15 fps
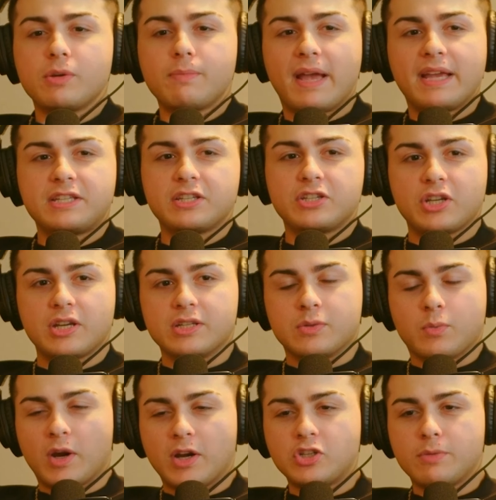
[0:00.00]
your messages?
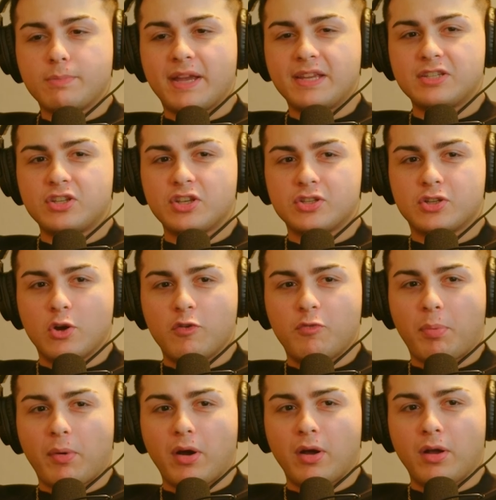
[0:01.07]
Where's your messages,
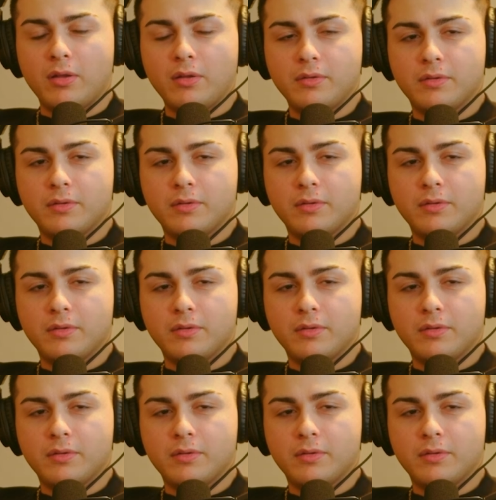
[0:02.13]
goofball? No,